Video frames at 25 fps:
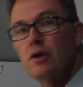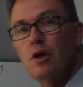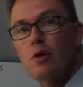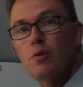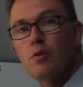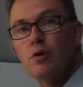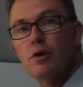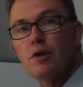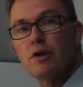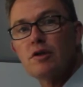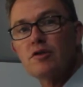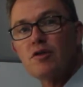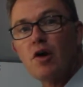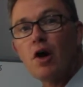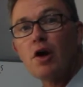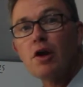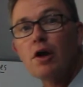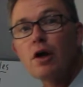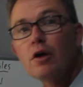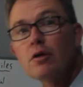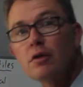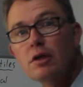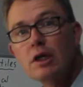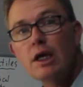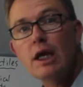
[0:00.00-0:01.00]
know what it is. I
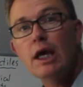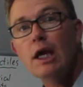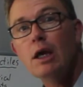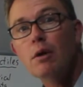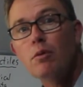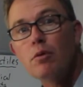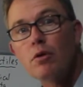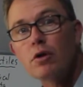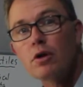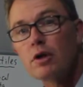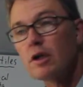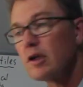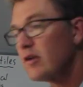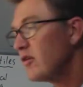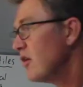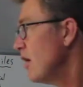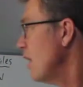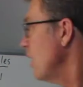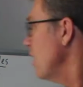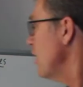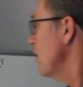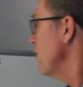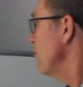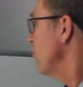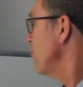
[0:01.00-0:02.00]
don't care what it is.
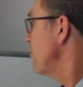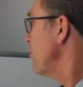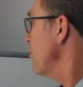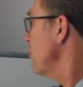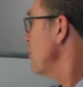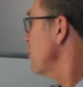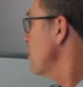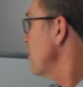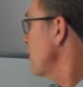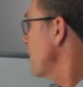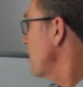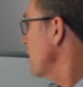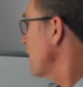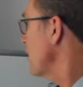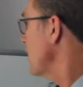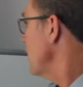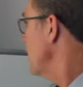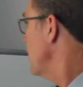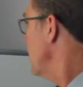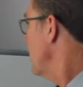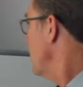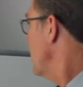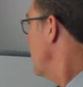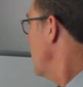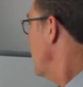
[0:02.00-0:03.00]

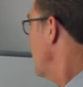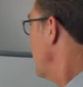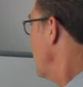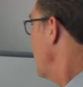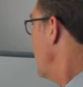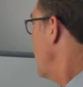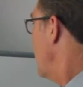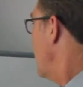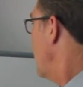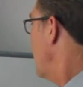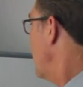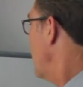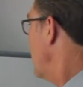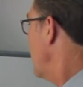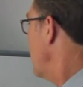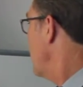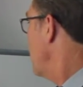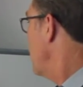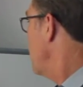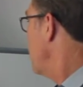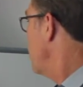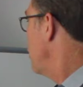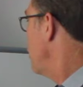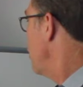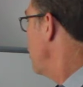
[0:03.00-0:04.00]
Vertically,
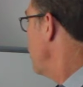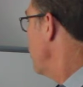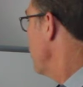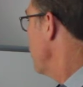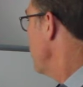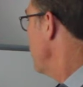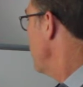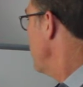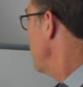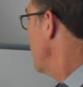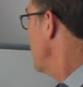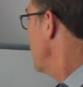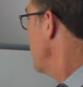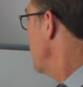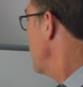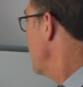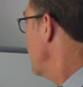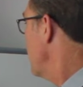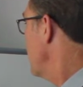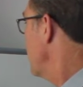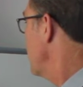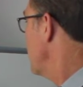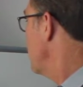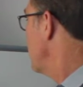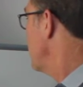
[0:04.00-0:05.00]
U
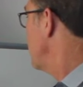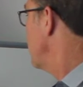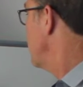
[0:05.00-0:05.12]
is